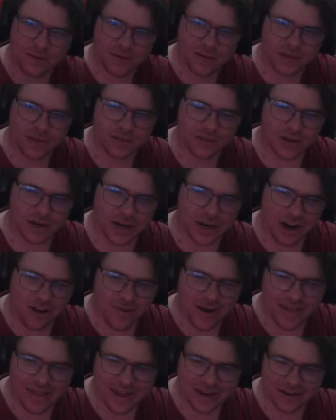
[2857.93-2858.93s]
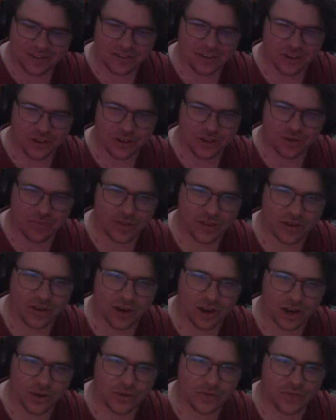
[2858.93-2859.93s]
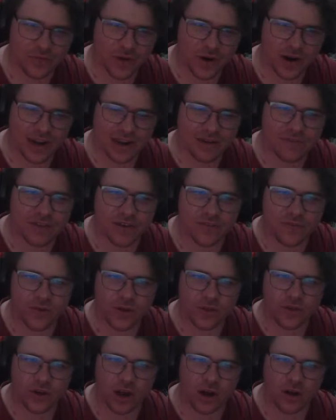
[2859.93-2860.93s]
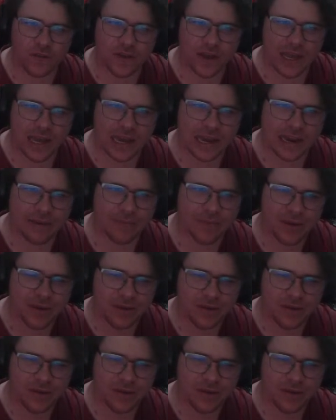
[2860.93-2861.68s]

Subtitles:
So I don't know about that decision, but the Collingwood finally have their first goal of the game.